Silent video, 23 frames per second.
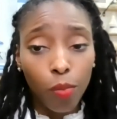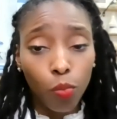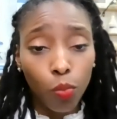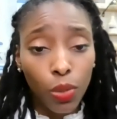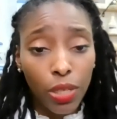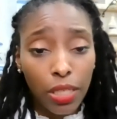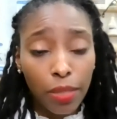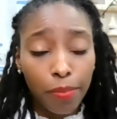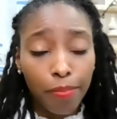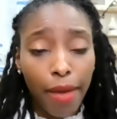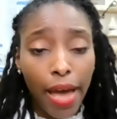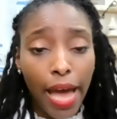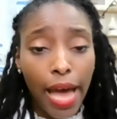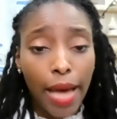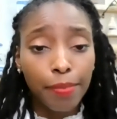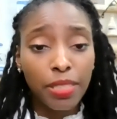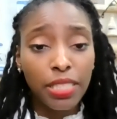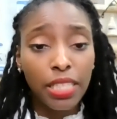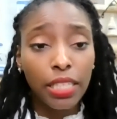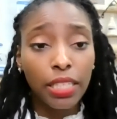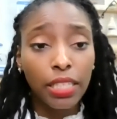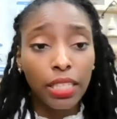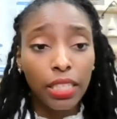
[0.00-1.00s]
Weed
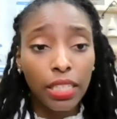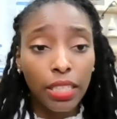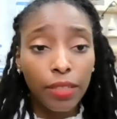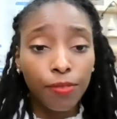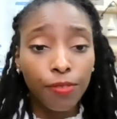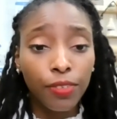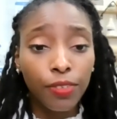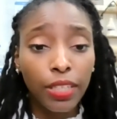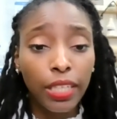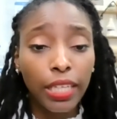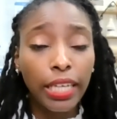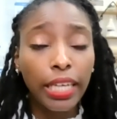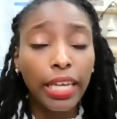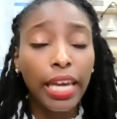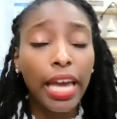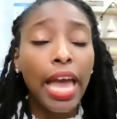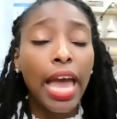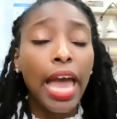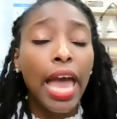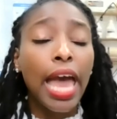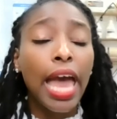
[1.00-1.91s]
Maps and Leafly,